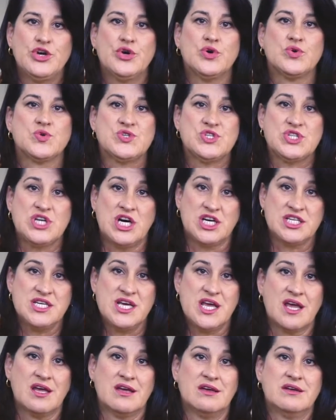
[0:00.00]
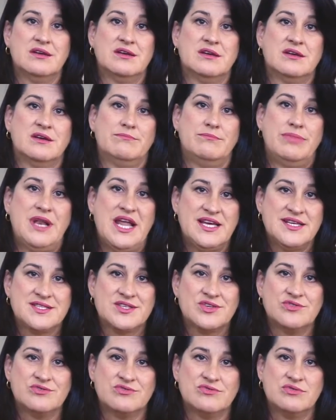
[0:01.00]
or starting play
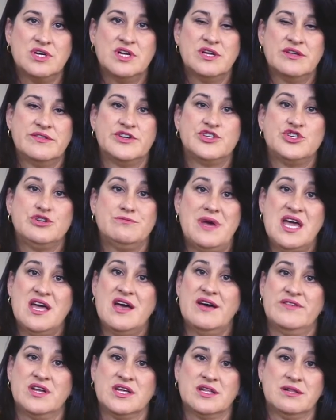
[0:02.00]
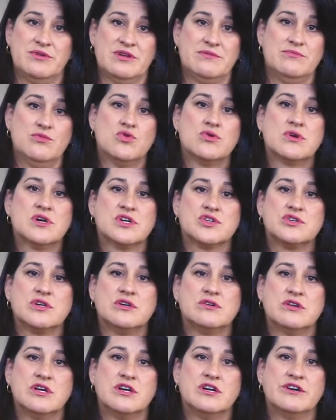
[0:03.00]
school, that you may have a little bit more
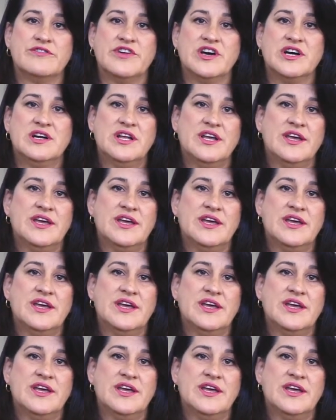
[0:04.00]
control over.